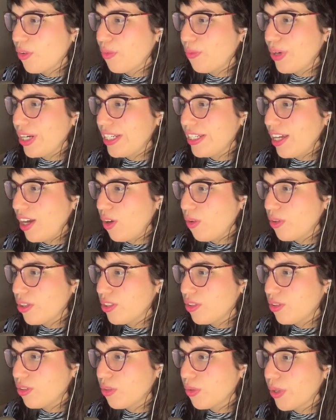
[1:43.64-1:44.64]
right now I'm going
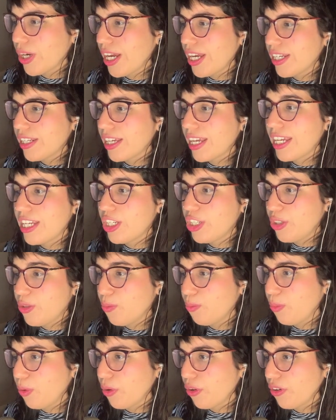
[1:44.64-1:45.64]
to create a new
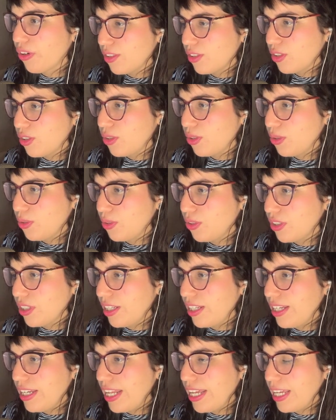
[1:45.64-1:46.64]
board. Choose a
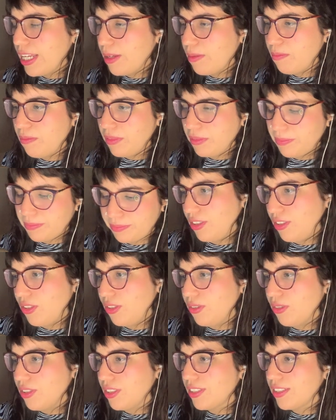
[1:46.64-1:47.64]
name,
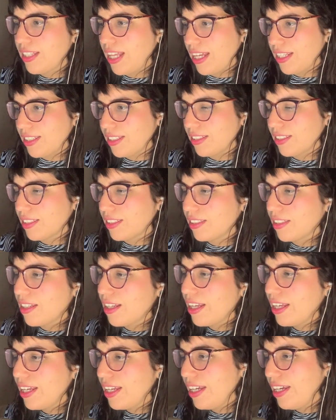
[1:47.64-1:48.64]
choose tasks,
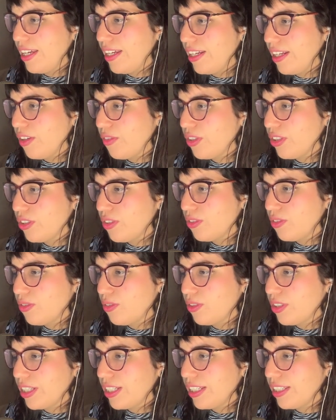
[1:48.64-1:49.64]
and I'm going to
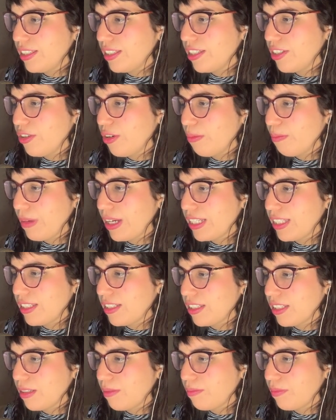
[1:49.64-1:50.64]
select here my
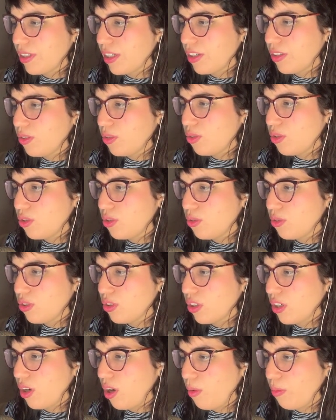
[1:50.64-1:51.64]
team. I'm going to choose
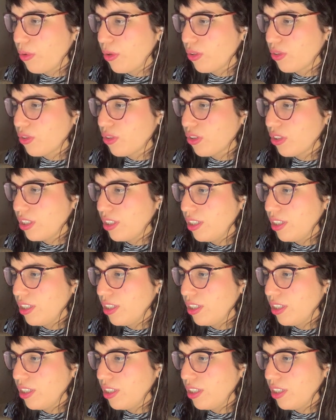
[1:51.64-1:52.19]
GoBrunch.